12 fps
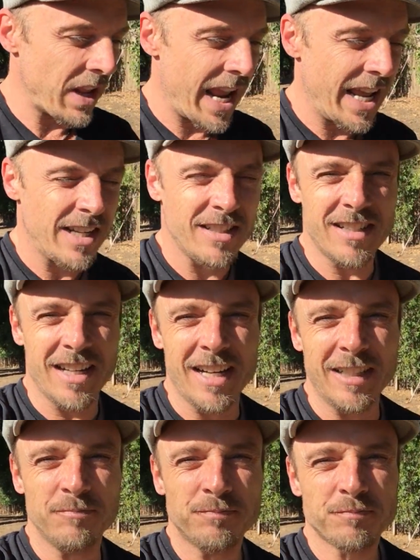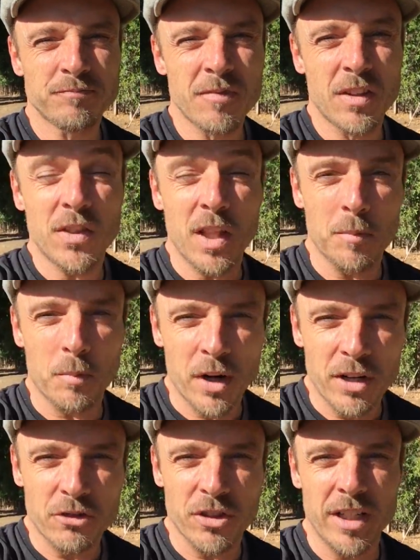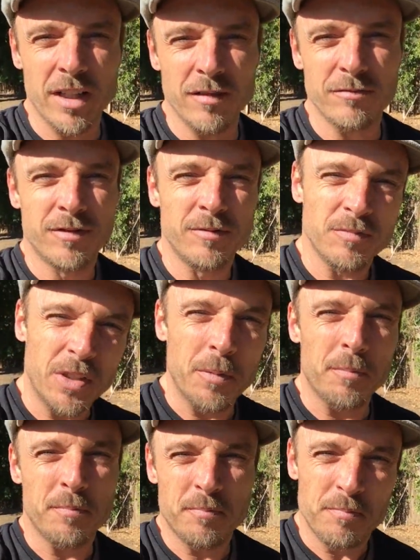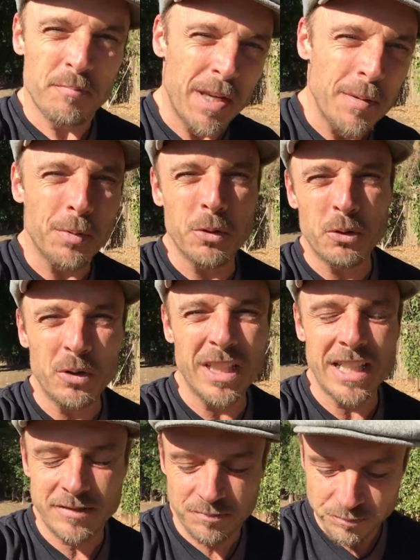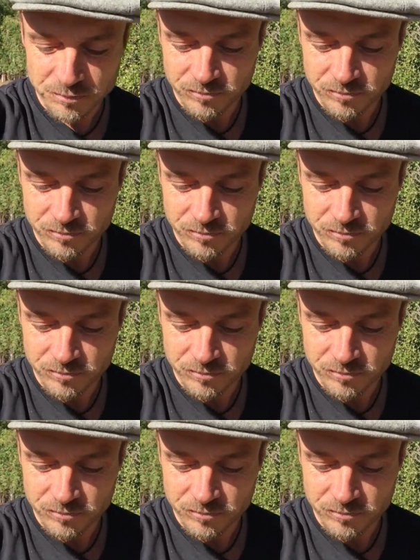and celebration of people and